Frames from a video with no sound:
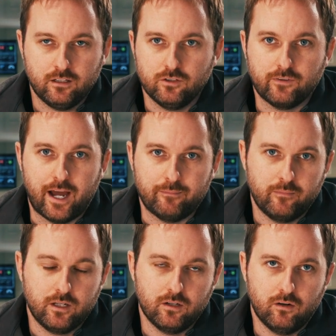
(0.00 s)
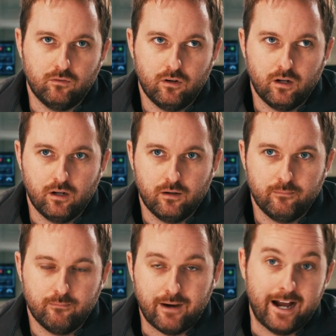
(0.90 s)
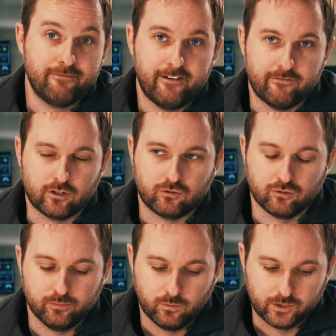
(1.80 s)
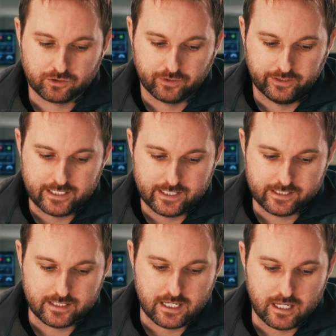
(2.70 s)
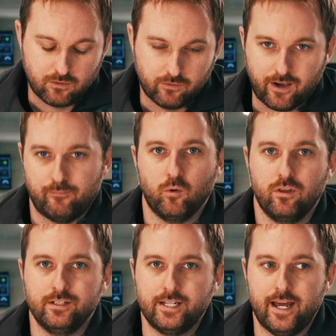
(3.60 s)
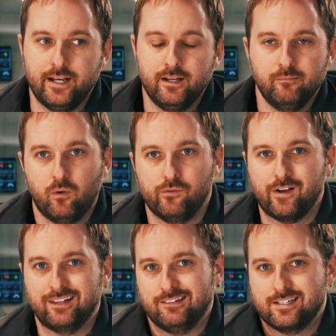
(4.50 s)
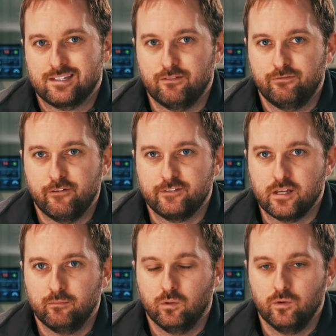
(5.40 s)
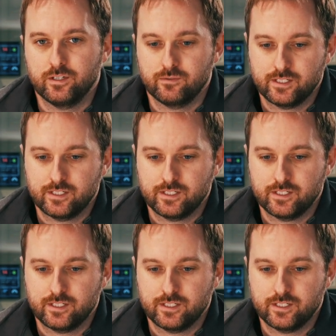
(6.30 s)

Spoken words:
you've got, my favorite group, which really is we've got more than 10, but we've got less than 50 employees. We